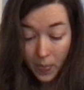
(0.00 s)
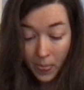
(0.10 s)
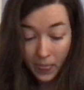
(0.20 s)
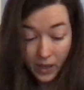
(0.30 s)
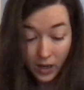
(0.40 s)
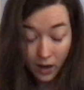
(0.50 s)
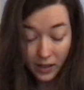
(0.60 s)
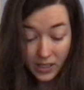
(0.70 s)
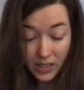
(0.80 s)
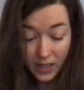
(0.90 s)
the
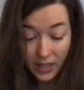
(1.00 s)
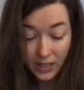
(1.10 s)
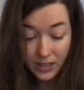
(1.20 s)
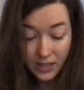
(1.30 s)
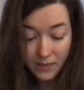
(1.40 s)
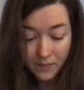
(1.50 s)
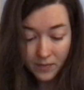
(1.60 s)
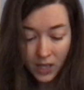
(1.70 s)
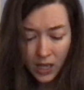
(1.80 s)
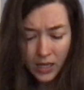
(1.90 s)
garden to the east.
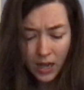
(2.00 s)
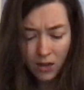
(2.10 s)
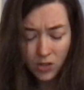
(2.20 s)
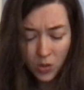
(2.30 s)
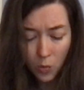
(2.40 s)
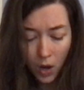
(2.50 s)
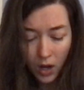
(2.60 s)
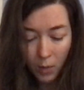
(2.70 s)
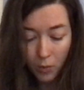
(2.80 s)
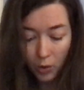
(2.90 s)
Now, to
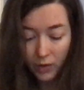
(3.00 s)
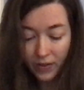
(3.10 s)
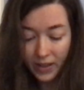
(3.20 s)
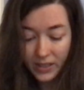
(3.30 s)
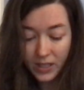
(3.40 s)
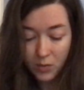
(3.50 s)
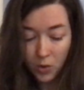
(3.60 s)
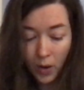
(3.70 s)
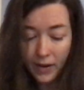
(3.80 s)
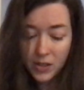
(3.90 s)
walk board fences
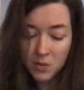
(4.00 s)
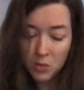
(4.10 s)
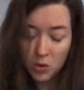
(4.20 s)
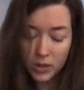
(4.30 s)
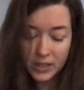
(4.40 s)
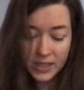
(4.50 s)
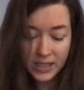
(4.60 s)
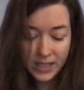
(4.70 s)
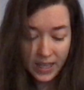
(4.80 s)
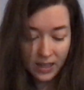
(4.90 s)
requires more
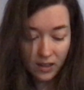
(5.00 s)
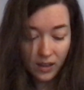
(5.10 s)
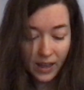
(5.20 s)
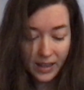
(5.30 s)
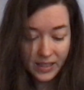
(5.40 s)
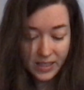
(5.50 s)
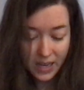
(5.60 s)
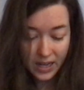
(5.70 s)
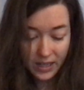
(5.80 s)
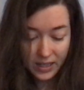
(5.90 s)
skill and
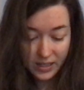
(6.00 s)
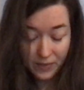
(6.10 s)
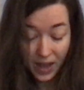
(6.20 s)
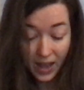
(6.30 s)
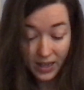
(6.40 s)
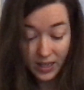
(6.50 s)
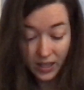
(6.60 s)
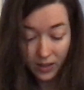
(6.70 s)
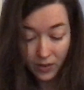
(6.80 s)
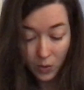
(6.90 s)
steadiness of head and
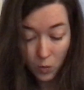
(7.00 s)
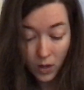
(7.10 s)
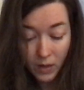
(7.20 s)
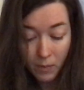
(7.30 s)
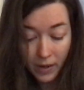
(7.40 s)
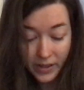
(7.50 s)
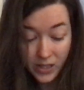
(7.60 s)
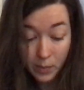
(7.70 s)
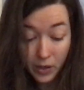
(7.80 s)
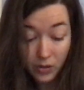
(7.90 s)
heel than one might
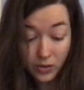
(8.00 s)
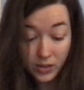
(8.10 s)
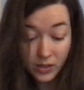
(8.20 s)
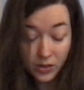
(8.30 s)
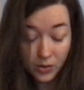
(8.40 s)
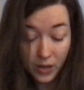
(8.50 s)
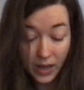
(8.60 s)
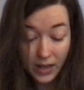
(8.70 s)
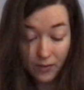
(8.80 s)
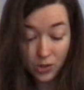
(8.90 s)
suppose who
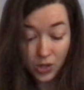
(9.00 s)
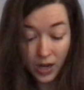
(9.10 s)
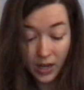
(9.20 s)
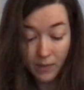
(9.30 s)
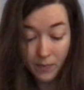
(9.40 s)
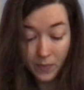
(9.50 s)
had never tried it.